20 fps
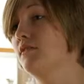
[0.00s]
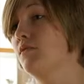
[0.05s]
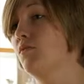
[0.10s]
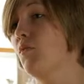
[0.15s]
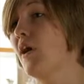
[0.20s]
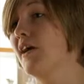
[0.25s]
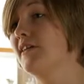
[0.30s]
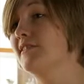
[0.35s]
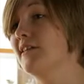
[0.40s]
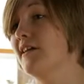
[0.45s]

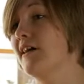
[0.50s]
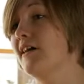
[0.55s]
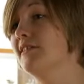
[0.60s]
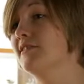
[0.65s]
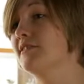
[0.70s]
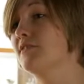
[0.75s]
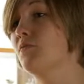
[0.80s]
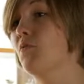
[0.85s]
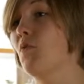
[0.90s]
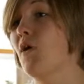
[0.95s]
White
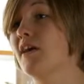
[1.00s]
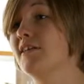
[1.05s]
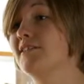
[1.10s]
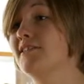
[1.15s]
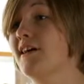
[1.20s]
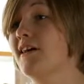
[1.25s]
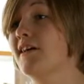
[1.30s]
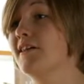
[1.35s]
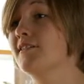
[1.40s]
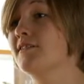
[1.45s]
eyes and
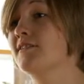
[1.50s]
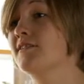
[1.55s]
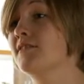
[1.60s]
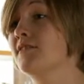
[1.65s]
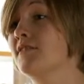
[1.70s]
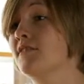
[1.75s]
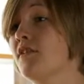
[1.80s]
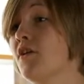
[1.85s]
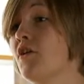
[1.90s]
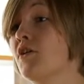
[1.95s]
white eyes
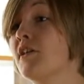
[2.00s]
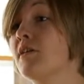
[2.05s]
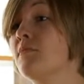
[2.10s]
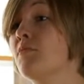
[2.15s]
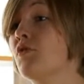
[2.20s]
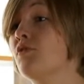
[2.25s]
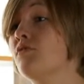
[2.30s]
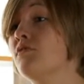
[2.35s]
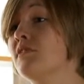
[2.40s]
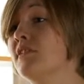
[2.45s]

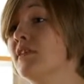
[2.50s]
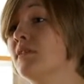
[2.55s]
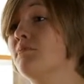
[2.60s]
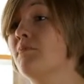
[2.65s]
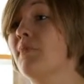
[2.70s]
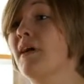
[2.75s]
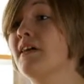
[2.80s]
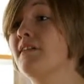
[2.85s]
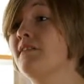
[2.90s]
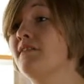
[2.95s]
honeymooned in
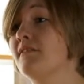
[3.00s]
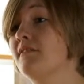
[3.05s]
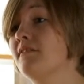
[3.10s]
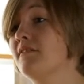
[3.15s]
bed.